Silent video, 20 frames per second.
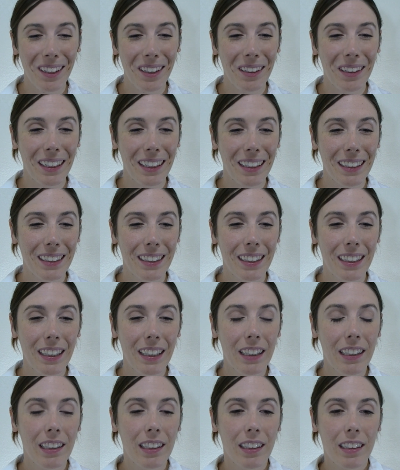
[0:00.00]
Alright,
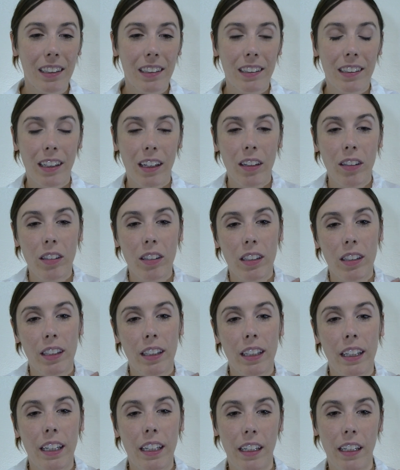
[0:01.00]
so
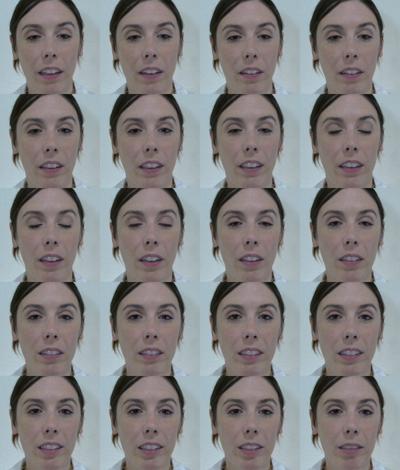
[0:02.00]
inhale through your
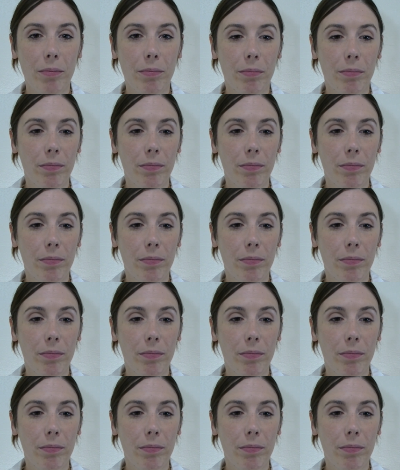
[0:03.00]
nose,